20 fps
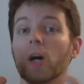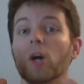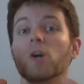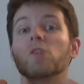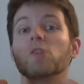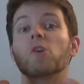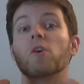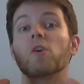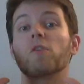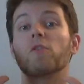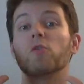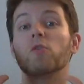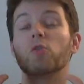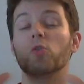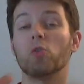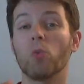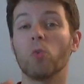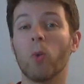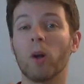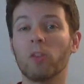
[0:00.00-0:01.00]
So if you
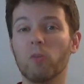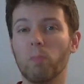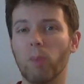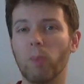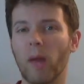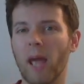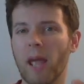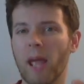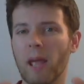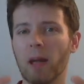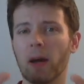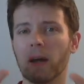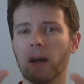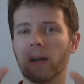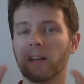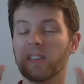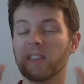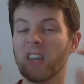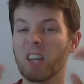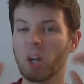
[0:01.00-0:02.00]
do want to play,
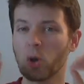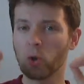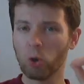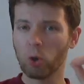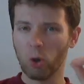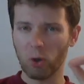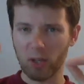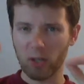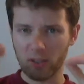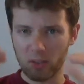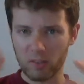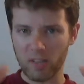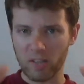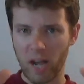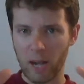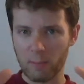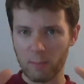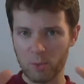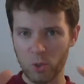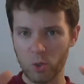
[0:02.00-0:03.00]
take a good look at the
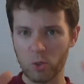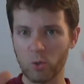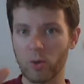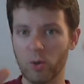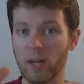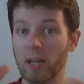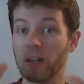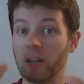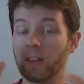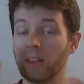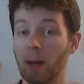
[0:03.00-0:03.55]
time zone you're in.